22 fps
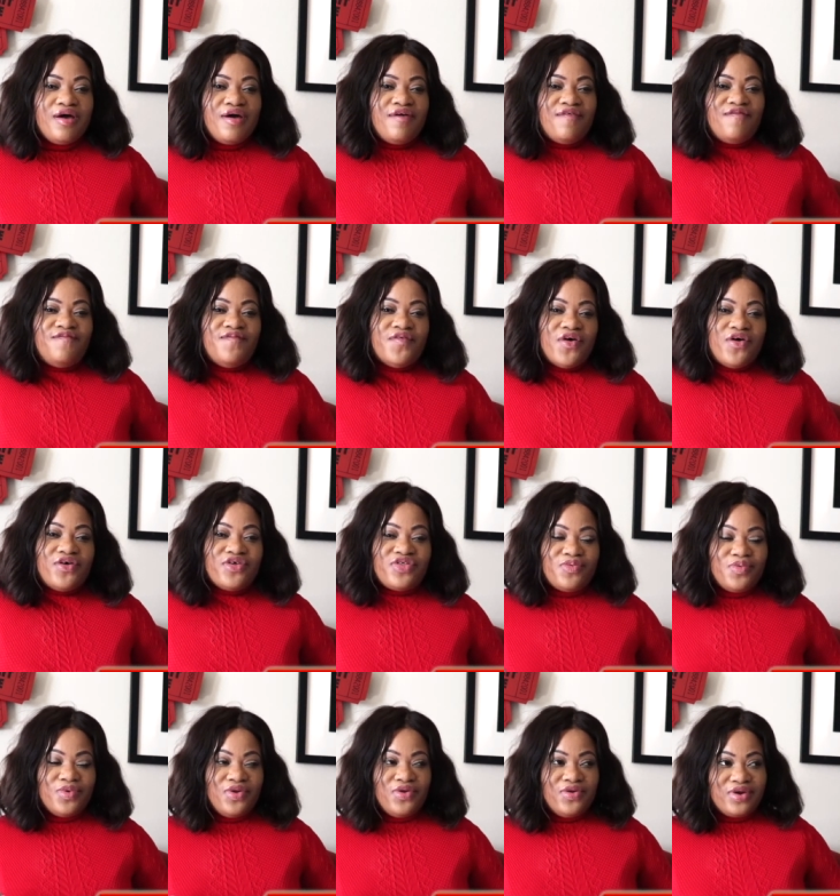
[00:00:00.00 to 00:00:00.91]

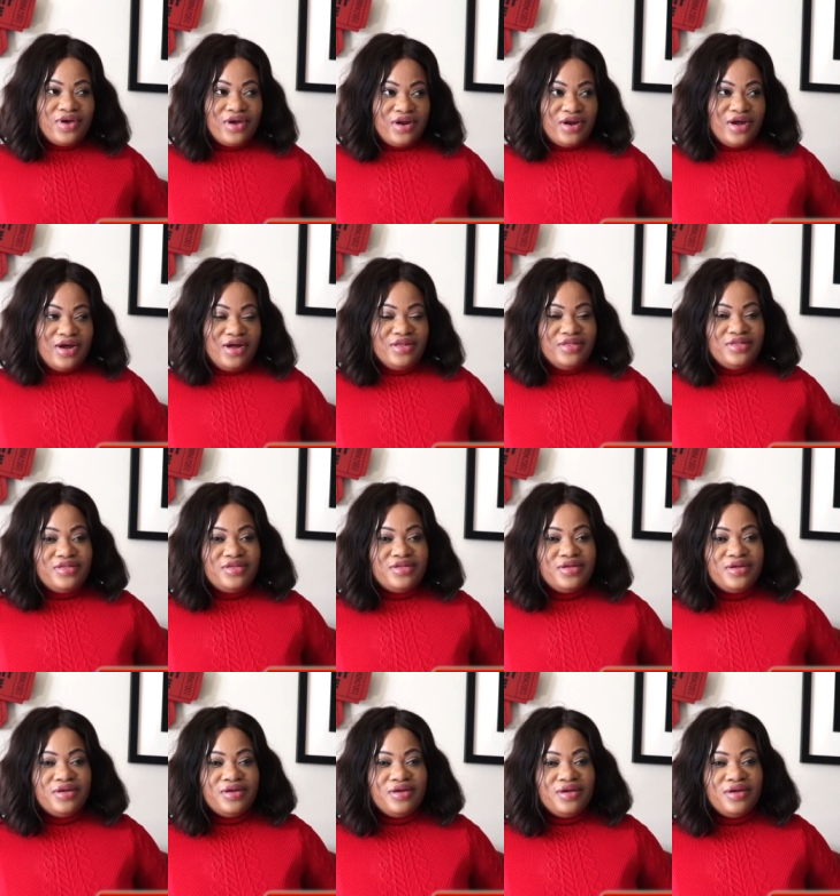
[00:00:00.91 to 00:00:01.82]
first we're looking
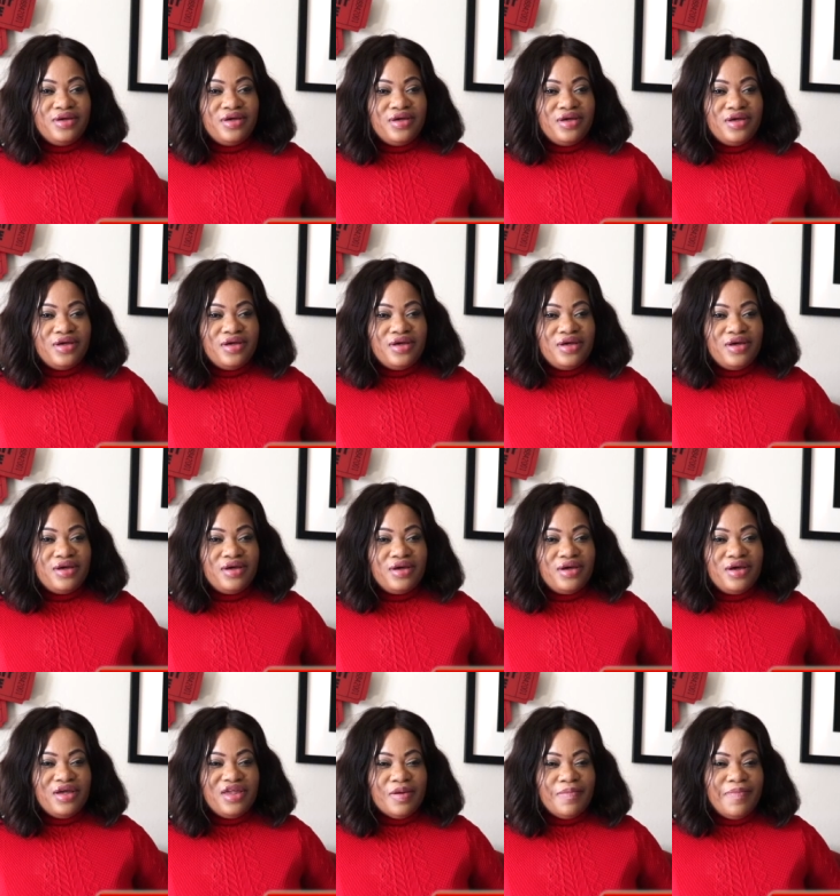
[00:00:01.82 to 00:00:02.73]
at,
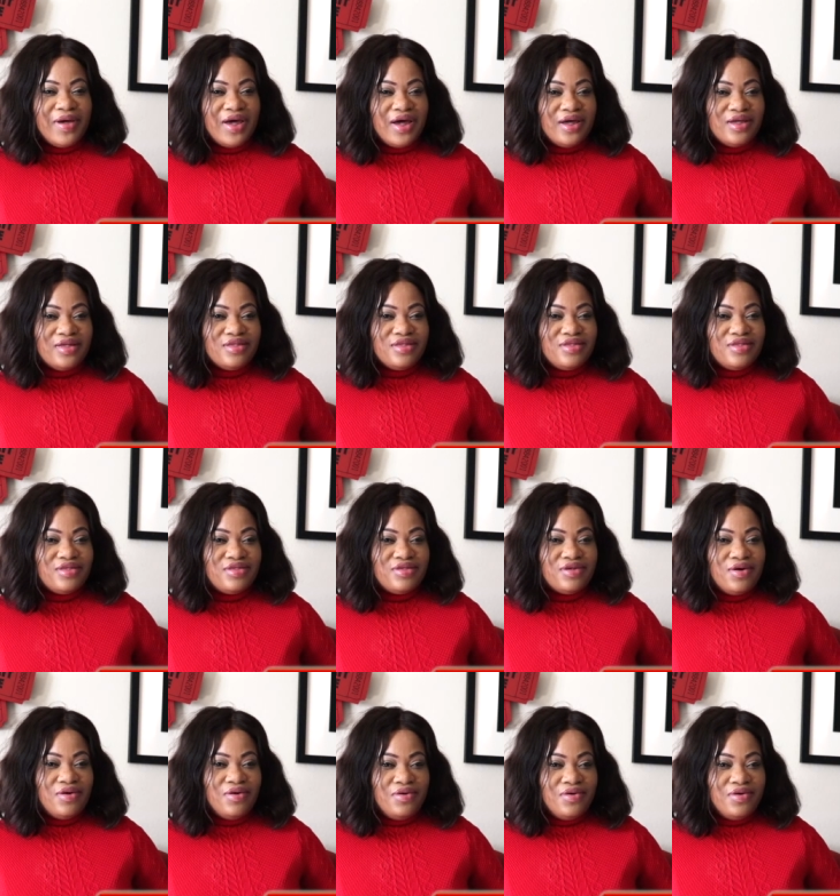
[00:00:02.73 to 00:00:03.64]
it depends
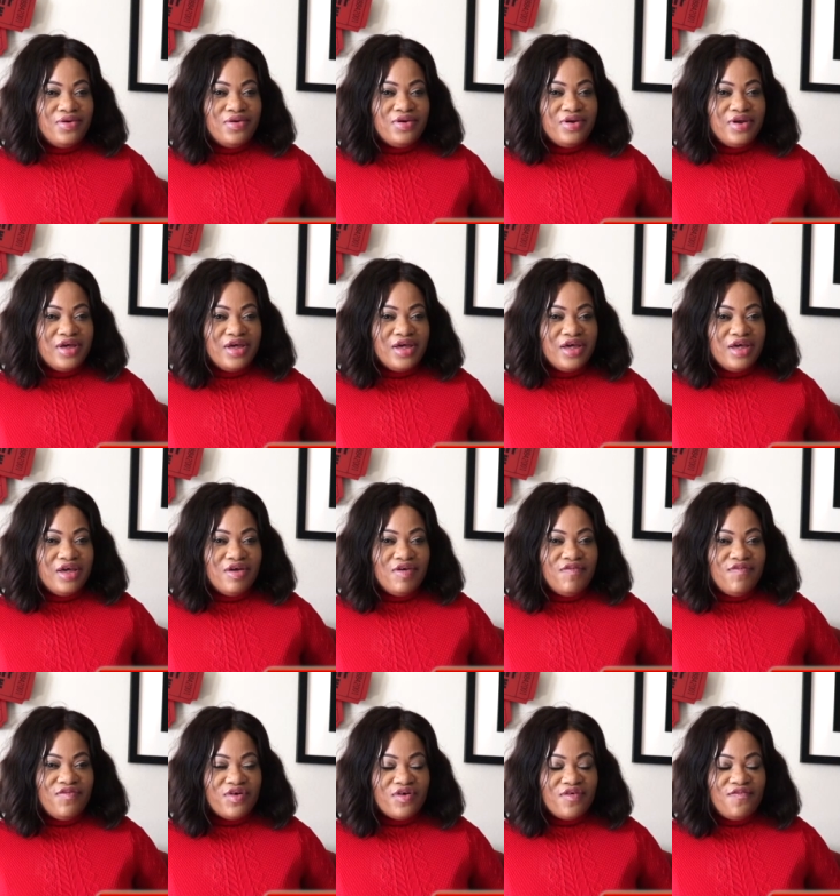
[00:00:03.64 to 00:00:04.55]
on
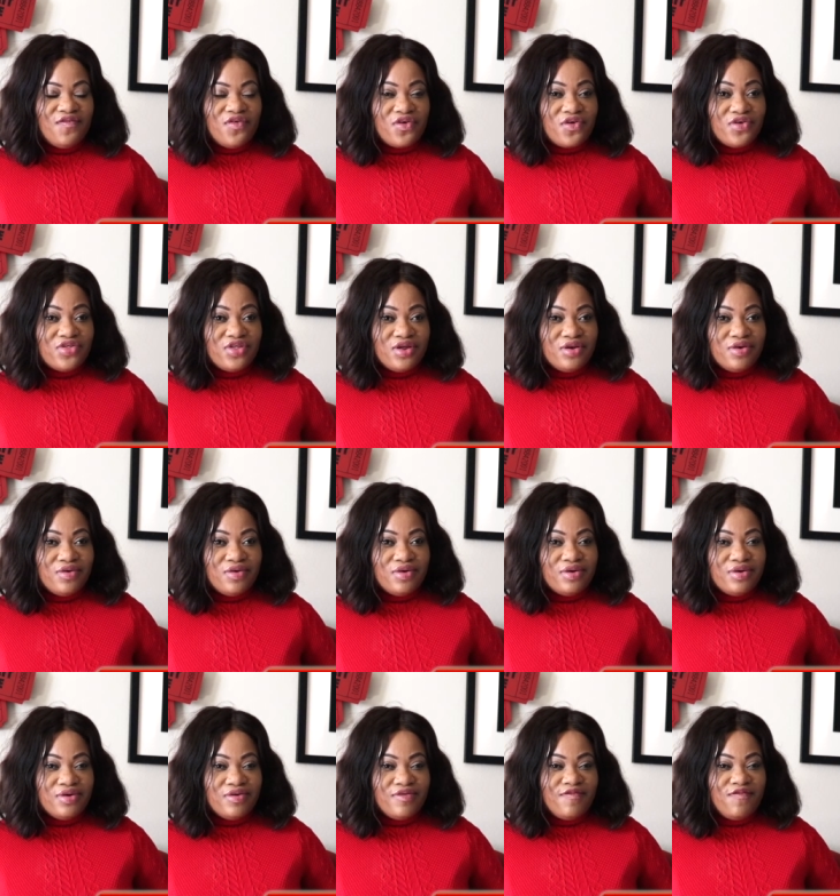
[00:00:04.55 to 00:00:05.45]
if you're focusing
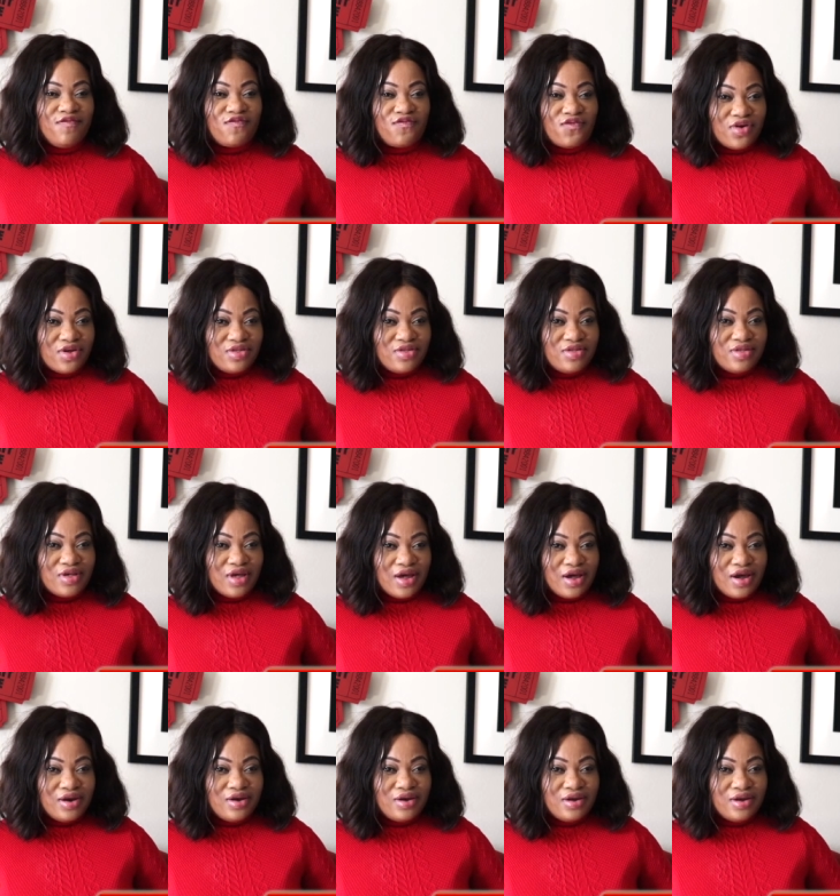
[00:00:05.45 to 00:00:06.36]
on front
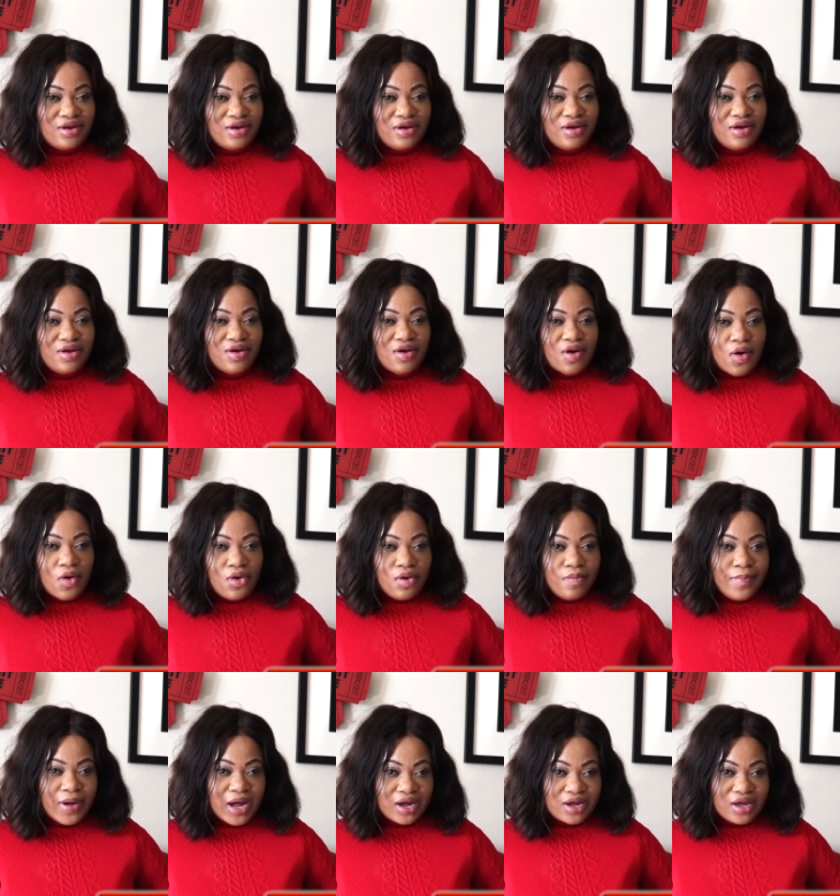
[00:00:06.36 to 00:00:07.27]
end or
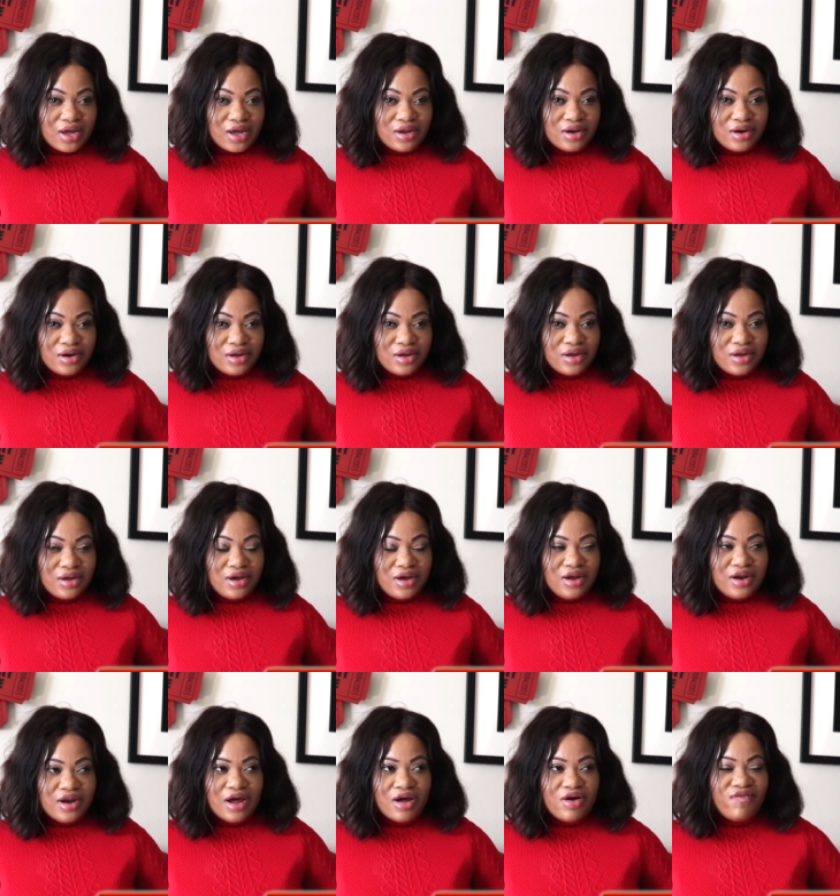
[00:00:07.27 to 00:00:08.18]
back end.
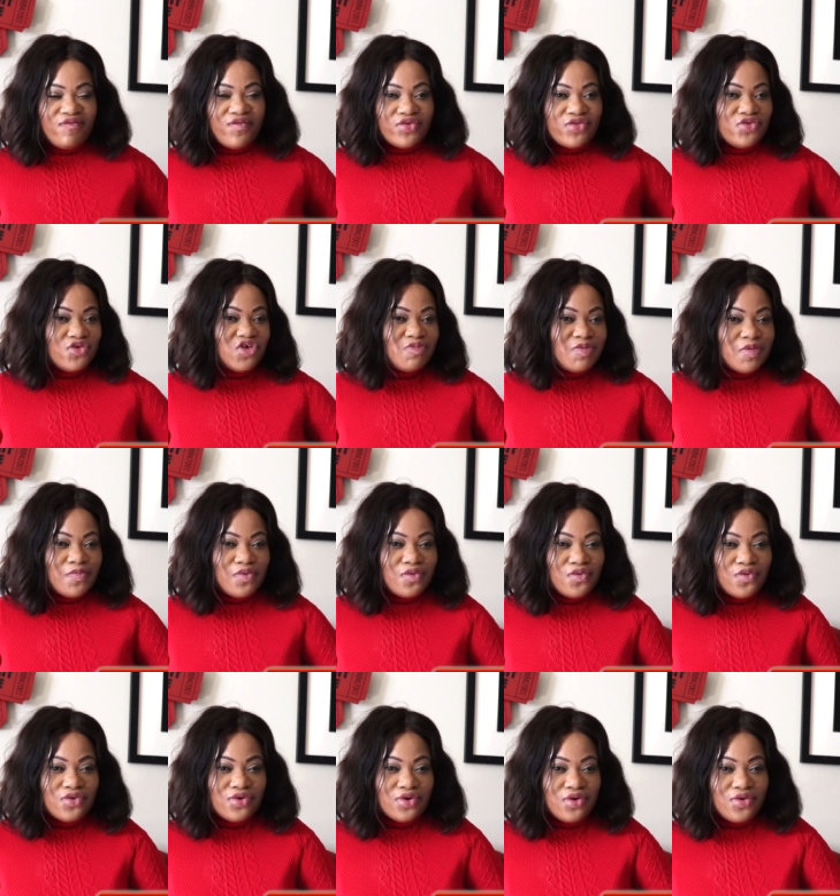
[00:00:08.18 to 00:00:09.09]
Now, for those people
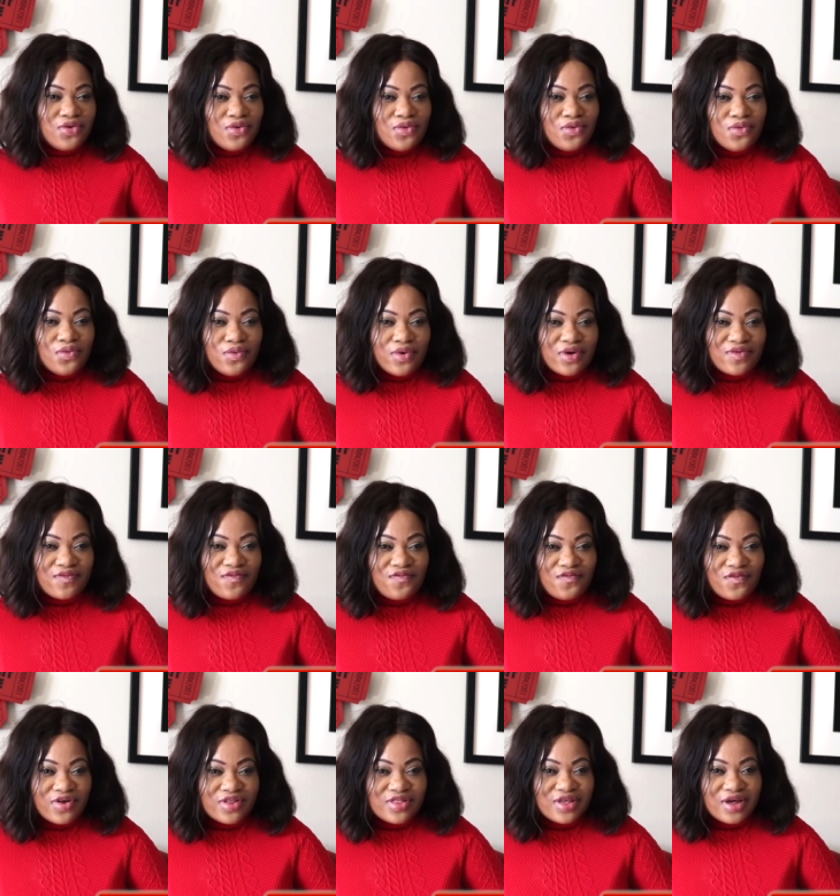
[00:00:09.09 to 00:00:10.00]
who don't know what
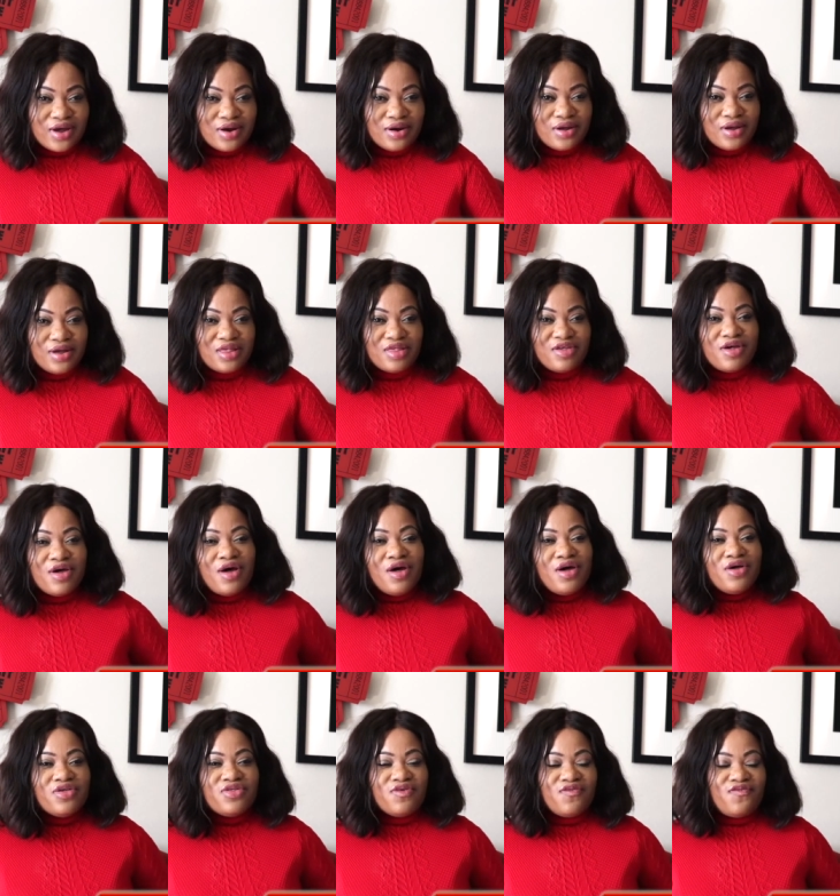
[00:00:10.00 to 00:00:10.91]
front end is,
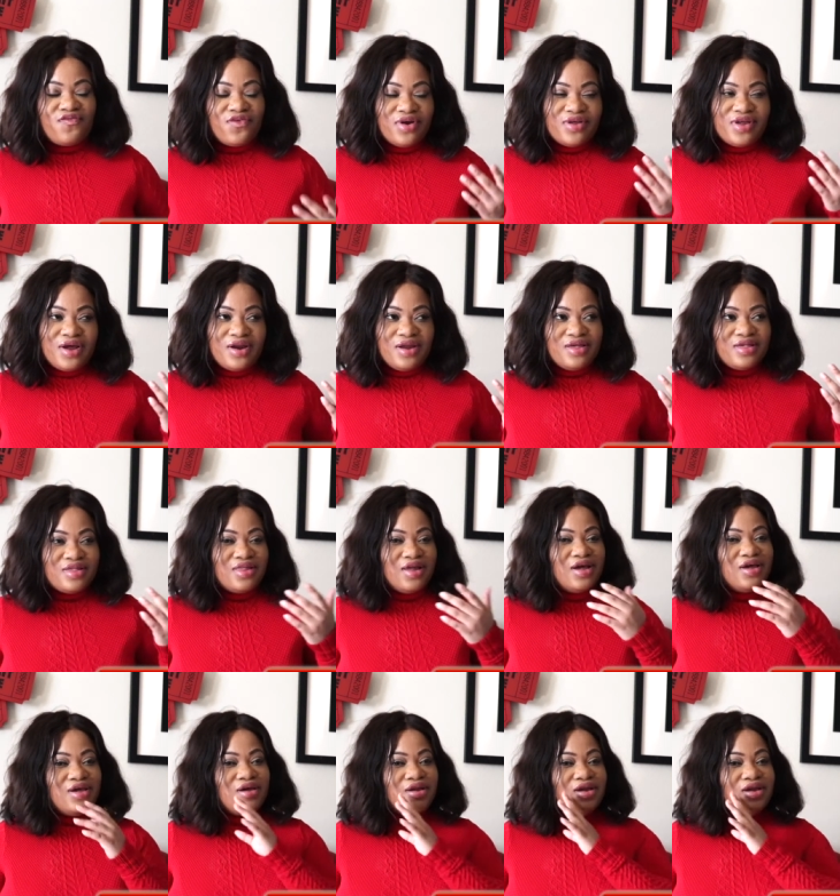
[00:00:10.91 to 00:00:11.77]
so front end is like